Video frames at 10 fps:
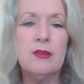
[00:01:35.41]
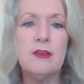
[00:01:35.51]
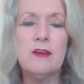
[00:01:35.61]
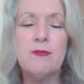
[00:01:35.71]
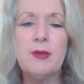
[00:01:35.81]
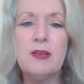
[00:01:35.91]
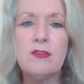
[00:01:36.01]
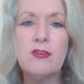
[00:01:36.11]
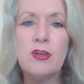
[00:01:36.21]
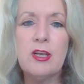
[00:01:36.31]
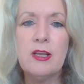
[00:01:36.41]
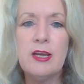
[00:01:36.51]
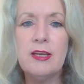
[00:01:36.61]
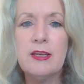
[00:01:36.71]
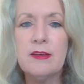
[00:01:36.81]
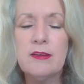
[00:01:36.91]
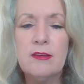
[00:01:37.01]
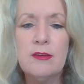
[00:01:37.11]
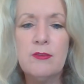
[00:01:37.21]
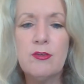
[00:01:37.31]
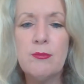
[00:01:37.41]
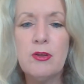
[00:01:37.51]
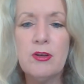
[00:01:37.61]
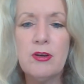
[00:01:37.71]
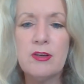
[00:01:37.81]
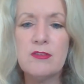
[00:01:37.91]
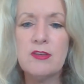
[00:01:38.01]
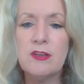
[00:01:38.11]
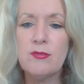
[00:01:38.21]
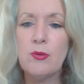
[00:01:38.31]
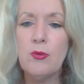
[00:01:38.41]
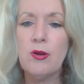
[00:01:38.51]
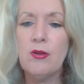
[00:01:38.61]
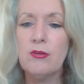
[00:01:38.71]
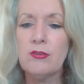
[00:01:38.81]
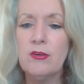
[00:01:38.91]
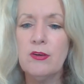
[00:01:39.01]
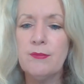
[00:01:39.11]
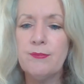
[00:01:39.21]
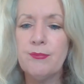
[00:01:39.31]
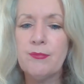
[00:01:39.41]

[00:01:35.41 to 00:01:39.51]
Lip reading: They've been circulating from the United States for quite a long time.